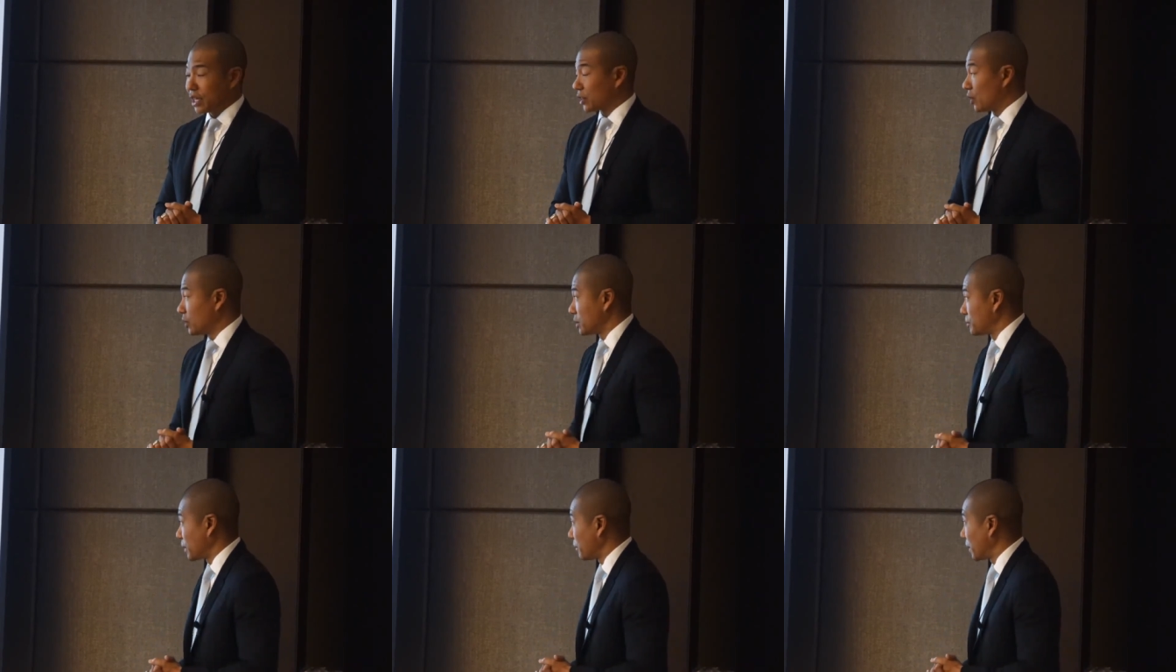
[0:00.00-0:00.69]

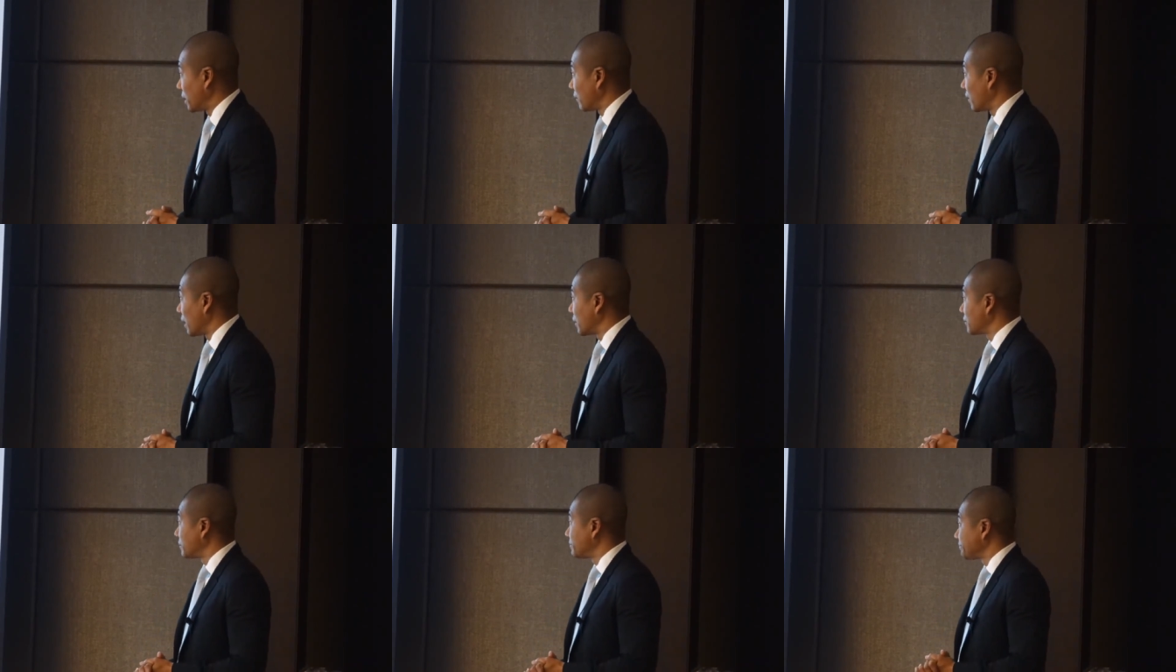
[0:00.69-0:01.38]
technology is becoming end of
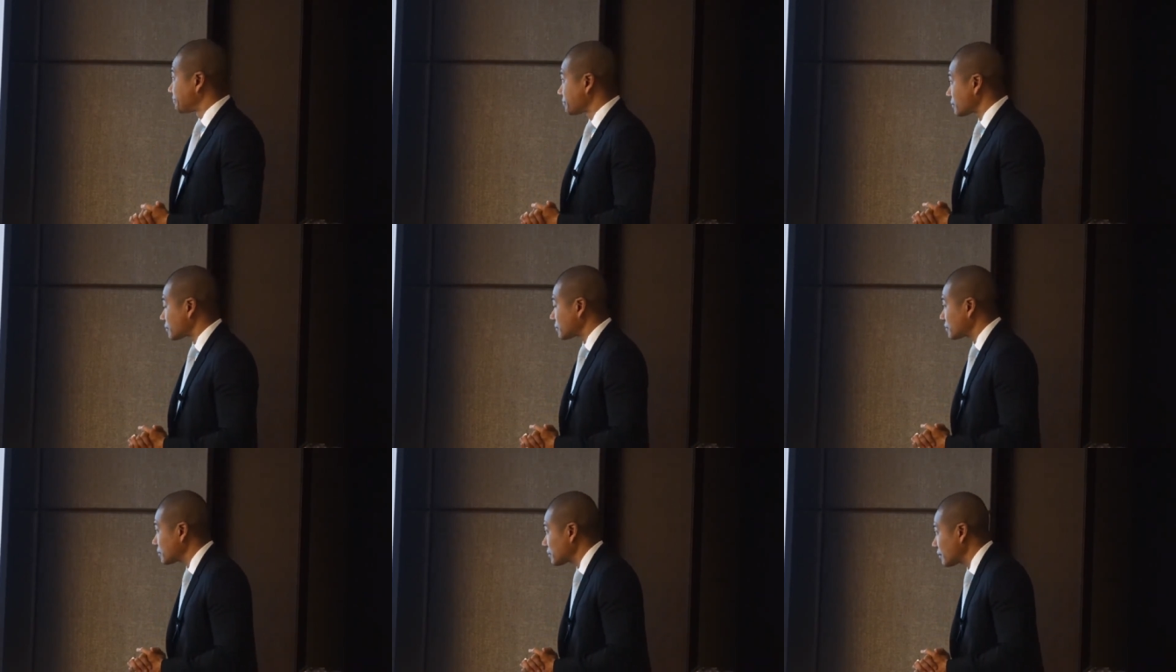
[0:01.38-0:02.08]
life.
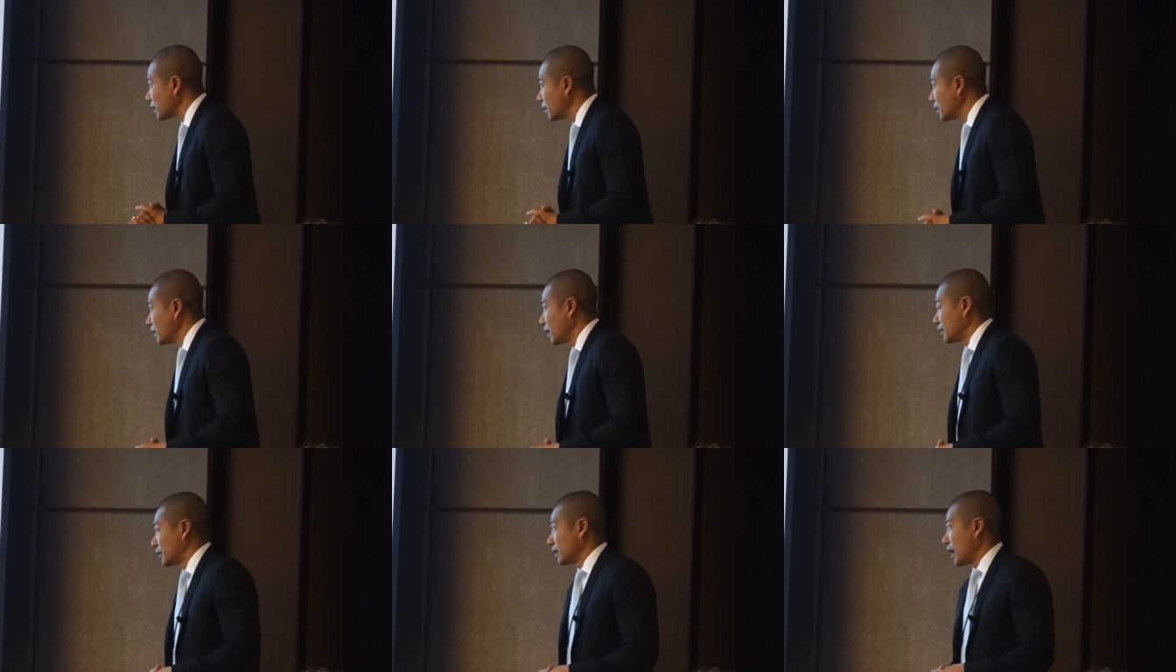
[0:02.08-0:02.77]

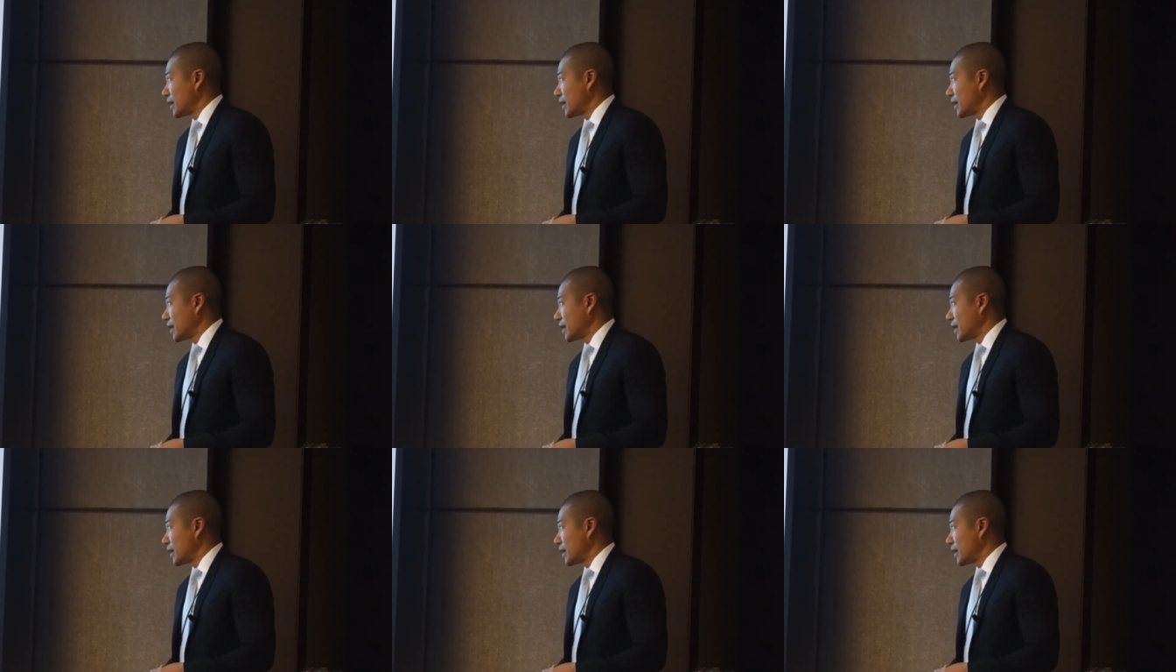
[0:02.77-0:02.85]
And then